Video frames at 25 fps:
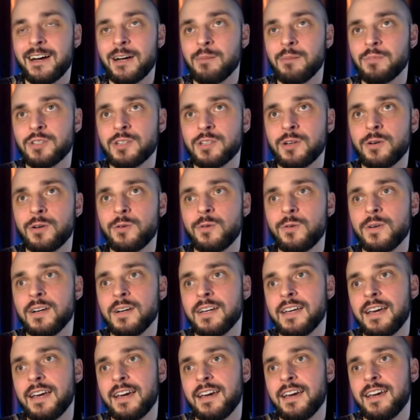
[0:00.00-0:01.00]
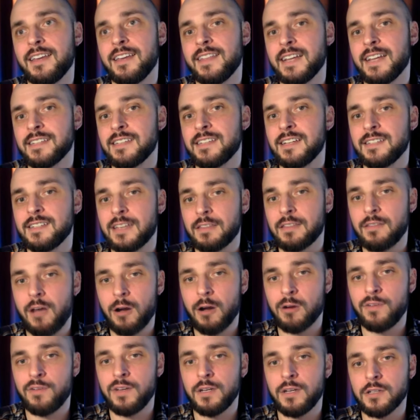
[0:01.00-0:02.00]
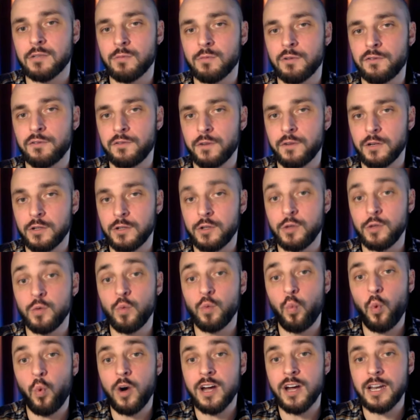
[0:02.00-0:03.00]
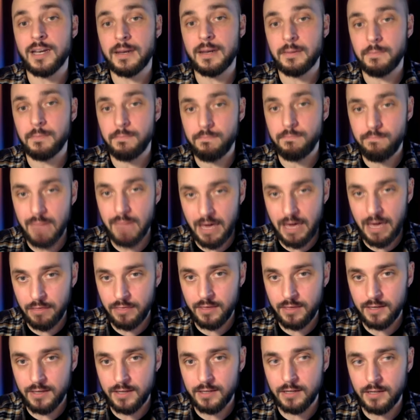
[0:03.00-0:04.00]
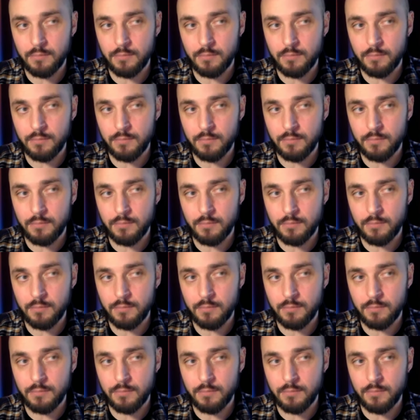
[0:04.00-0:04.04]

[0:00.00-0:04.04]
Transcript: So in that sense, ethnography doesn't refer to one method.